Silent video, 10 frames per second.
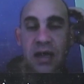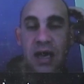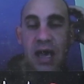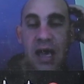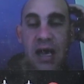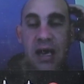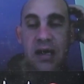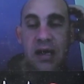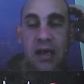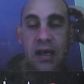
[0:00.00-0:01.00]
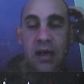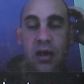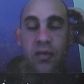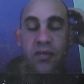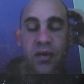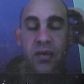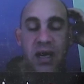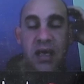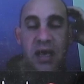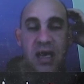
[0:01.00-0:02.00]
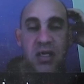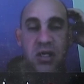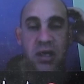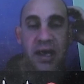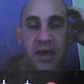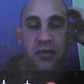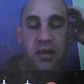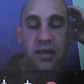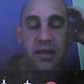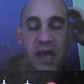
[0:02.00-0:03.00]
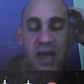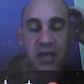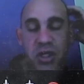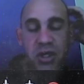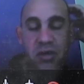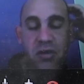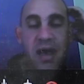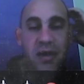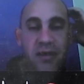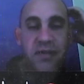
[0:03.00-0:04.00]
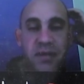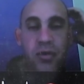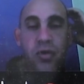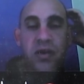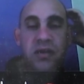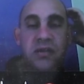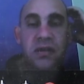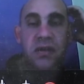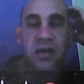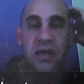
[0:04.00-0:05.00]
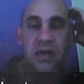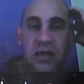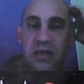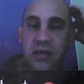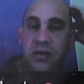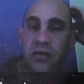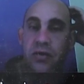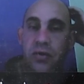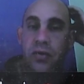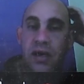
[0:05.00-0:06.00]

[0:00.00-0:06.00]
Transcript: And hopefully we can engage a large crowd of supporters to